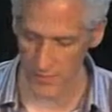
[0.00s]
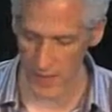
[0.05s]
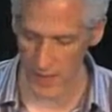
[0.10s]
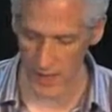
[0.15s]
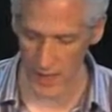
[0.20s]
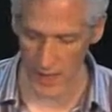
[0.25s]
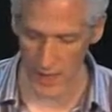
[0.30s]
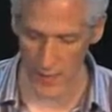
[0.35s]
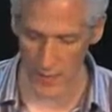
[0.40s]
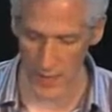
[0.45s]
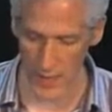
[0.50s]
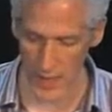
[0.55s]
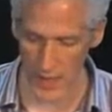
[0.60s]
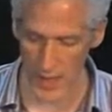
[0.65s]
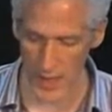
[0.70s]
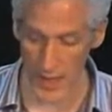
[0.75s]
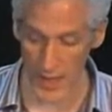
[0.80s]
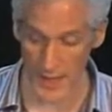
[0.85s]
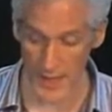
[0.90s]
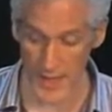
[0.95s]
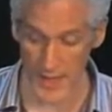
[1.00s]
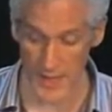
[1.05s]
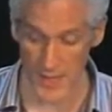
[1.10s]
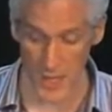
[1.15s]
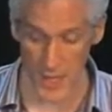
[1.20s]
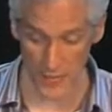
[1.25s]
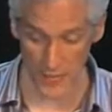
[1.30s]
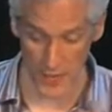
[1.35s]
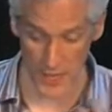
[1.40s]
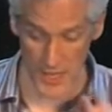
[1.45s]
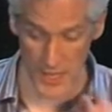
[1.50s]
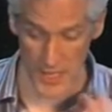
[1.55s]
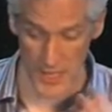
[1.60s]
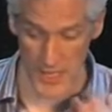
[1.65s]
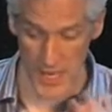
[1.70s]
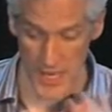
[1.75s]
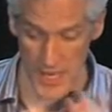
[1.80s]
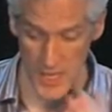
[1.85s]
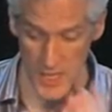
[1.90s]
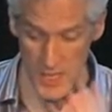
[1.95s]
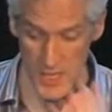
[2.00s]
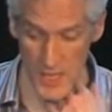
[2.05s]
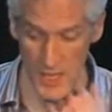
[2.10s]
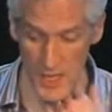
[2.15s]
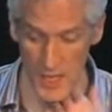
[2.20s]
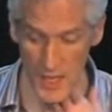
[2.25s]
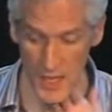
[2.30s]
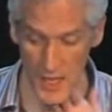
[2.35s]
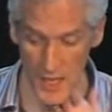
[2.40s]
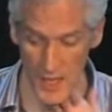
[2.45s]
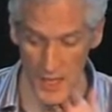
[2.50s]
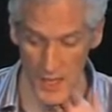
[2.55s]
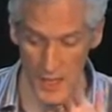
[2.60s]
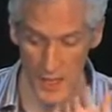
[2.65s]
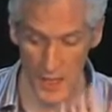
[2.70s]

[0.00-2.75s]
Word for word: um, and then to check for success, uh,